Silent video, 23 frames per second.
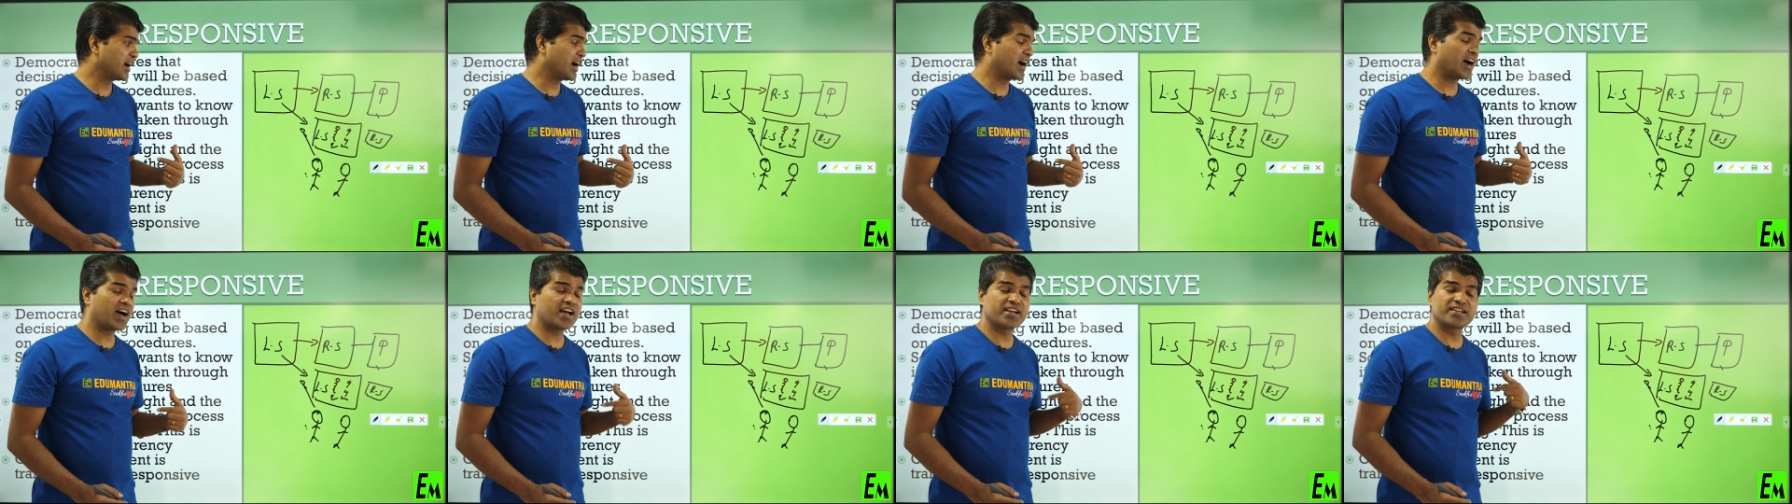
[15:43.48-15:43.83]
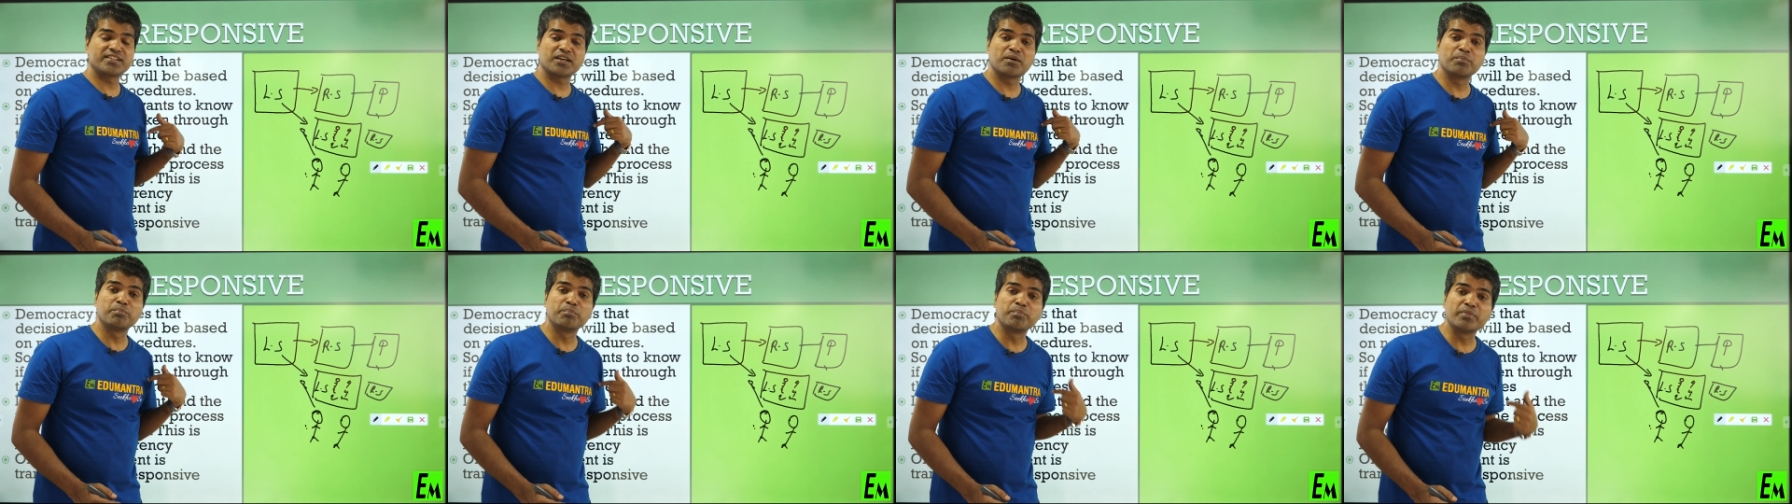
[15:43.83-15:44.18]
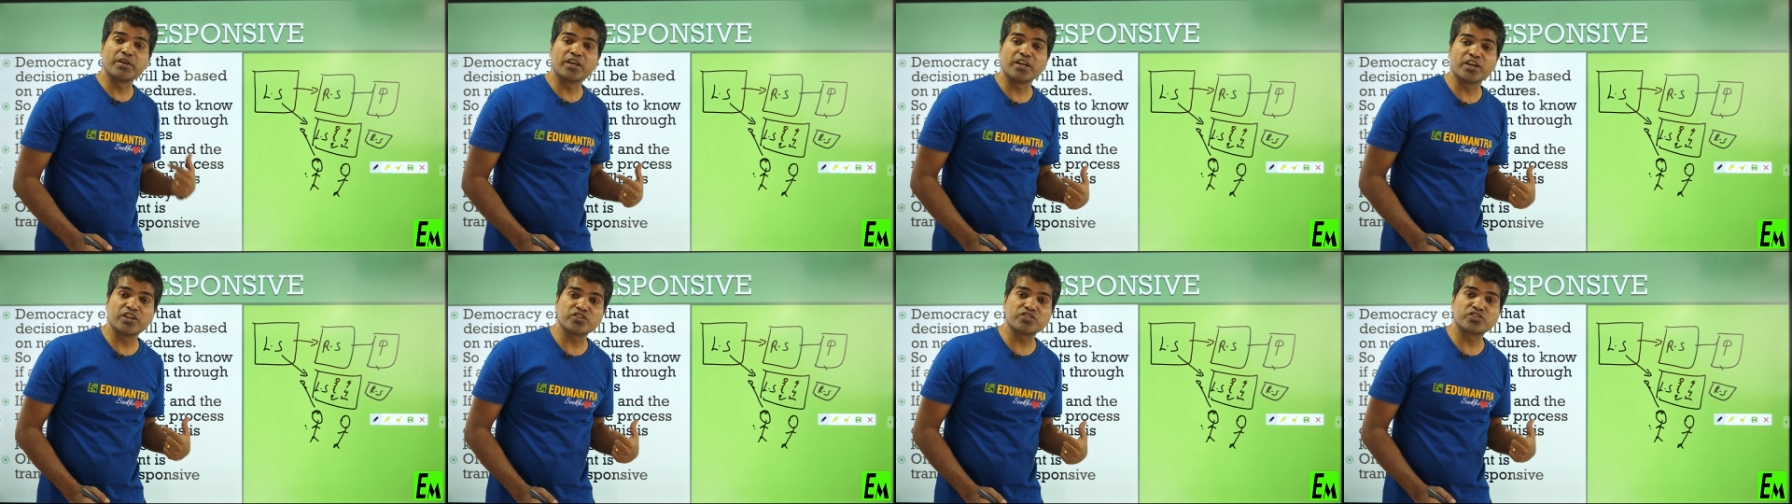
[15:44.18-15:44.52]
and the
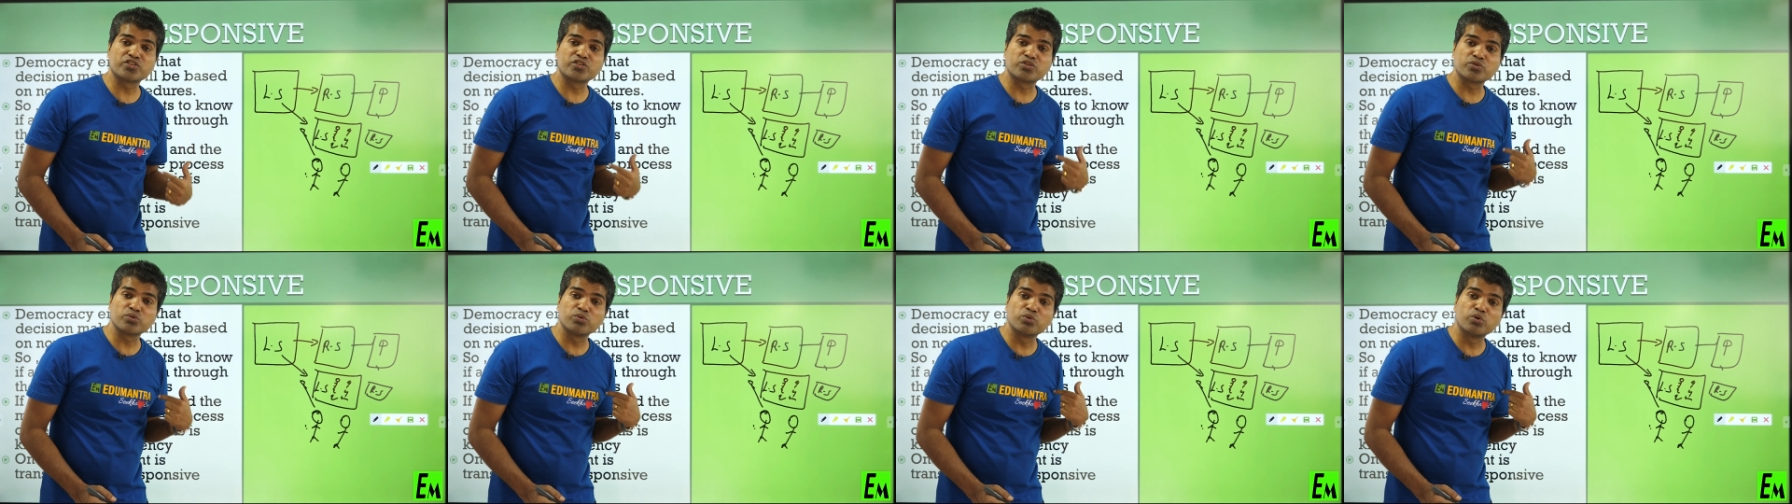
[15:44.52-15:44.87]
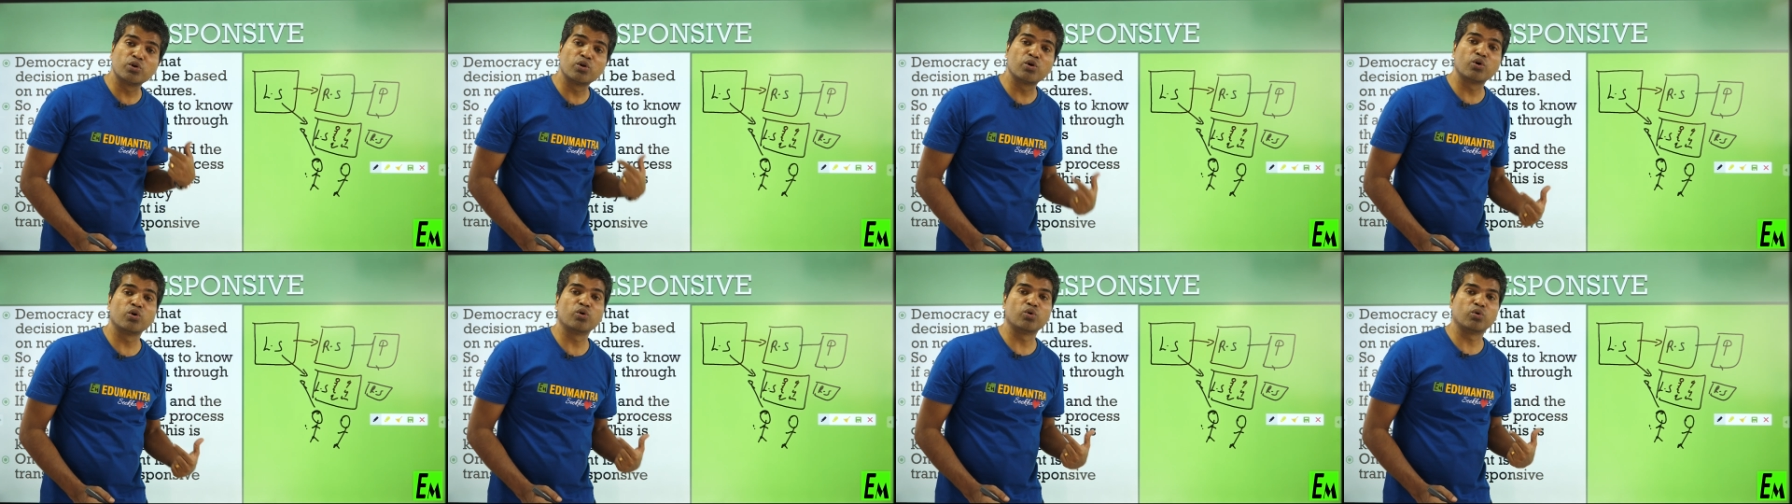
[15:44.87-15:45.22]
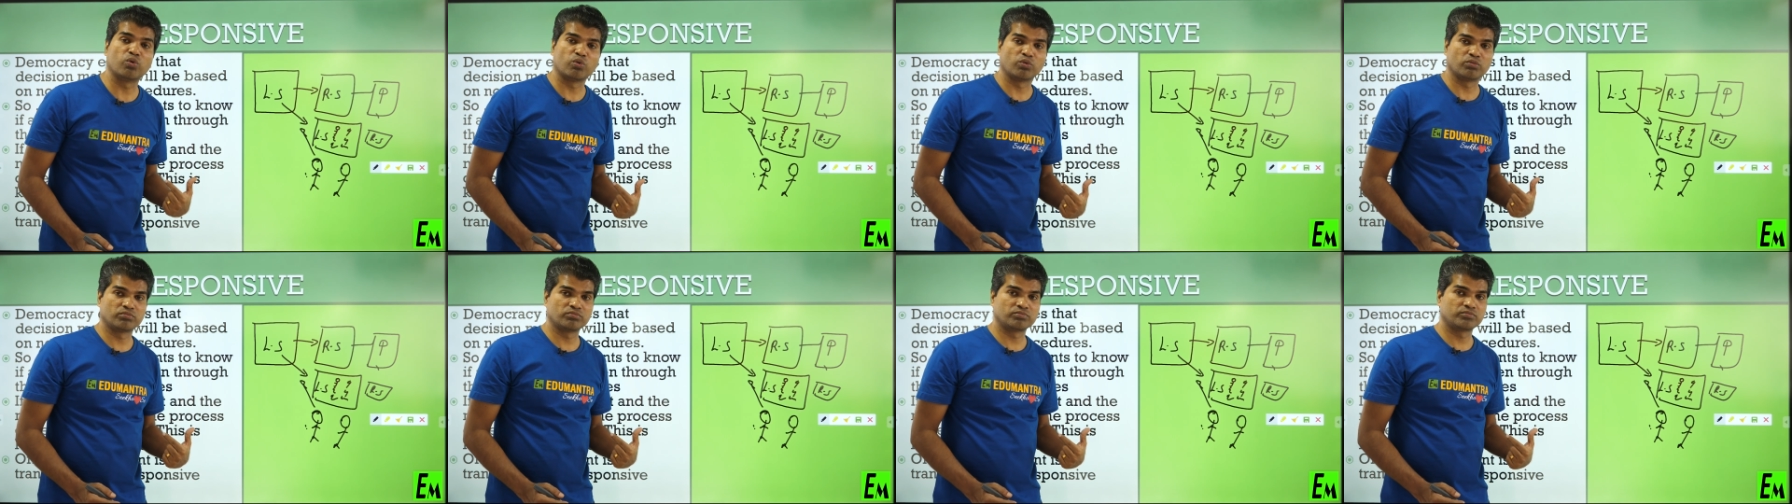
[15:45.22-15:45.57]
means to
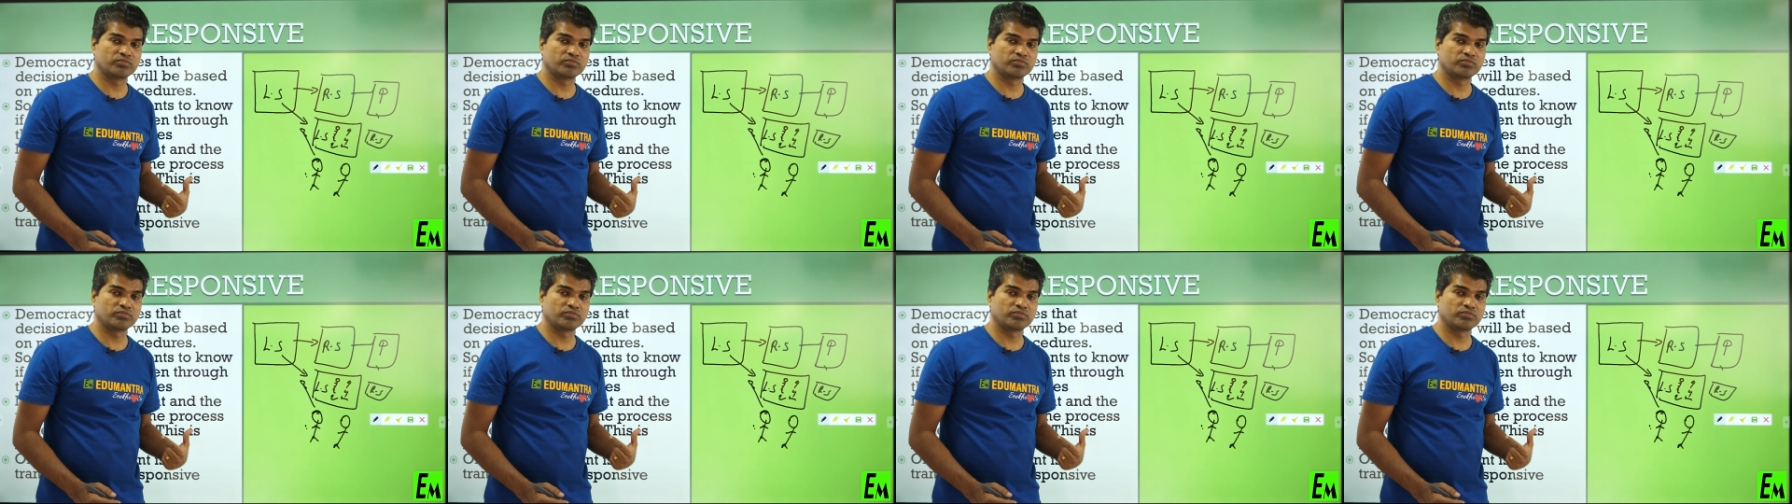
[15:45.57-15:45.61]
know.